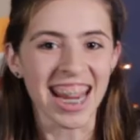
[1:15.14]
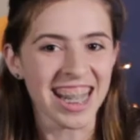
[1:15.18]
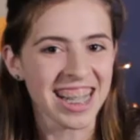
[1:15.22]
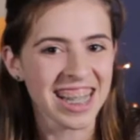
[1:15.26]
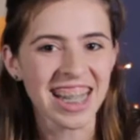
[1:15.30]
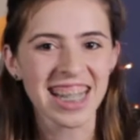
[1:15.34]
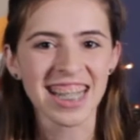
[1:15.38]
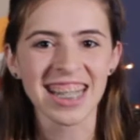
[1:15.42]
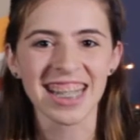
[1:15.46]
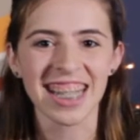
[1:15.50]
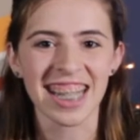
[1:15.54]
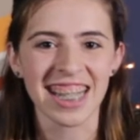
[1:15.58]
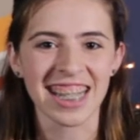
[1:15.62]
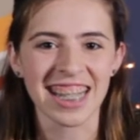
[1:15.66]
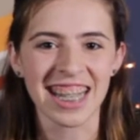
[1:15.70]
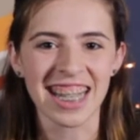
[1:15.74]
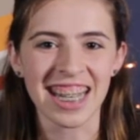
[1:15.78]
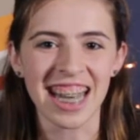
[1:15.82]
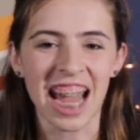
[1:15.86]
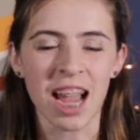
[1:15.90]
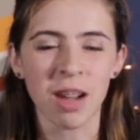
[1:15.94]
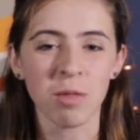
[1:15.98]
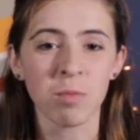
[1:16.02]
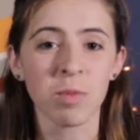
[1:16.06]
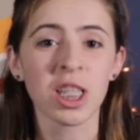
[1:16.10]

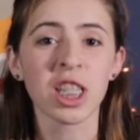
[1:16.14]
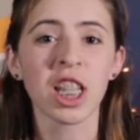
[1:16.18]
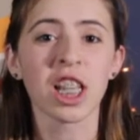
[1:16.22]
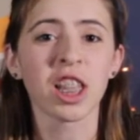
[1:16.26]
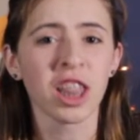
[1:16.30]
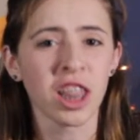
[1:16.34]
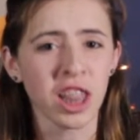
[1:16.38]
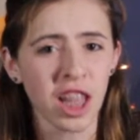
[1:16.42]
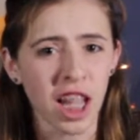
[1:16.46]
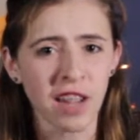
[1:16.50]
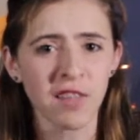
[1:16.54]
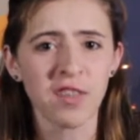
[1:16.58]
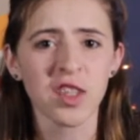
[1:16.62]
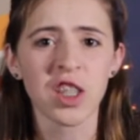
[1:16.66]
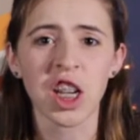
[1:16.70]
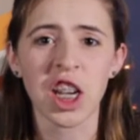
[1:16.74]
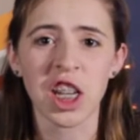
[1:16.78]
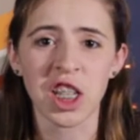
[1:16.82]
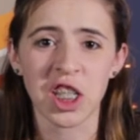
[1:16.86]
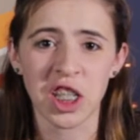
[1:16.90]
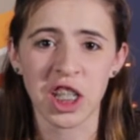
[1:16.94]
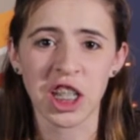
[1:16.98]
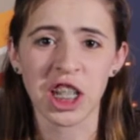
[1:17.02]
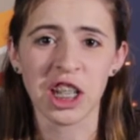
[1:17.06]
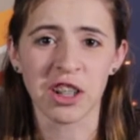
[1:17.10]
1869 was a
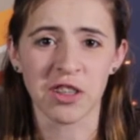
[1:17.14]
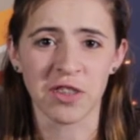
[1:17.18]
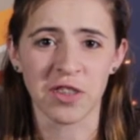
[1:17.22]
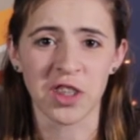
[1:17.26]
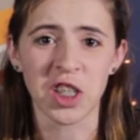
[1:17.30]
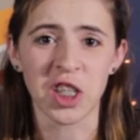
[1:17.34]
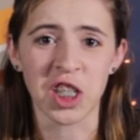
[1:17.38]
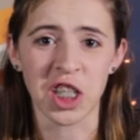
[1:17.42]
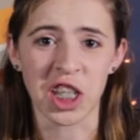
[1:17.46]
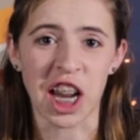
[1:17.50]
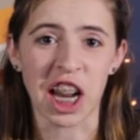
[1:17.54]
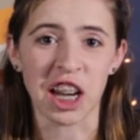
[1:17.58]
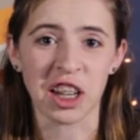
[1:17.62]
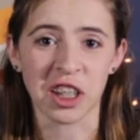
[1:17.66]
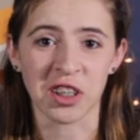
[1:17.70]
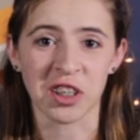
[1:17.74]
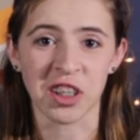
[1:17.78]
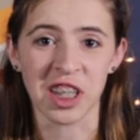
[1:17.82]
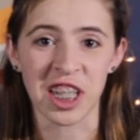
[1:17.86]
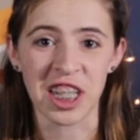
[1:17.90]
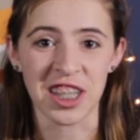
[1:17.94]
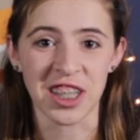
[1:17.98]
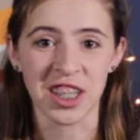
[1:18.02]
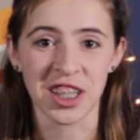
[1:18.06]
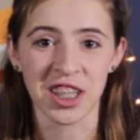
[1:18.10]
life-changing year for
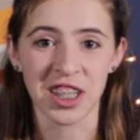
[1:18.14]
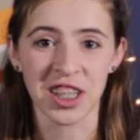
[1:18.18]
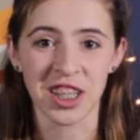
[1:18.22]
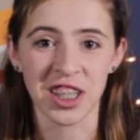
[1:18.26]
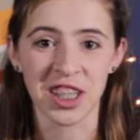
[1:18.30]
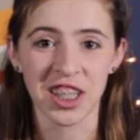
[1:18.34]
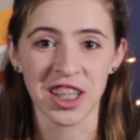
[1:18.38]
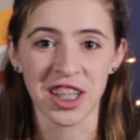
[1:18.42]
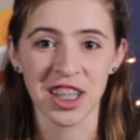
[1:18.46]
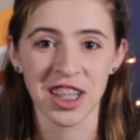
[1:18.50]
genetic research.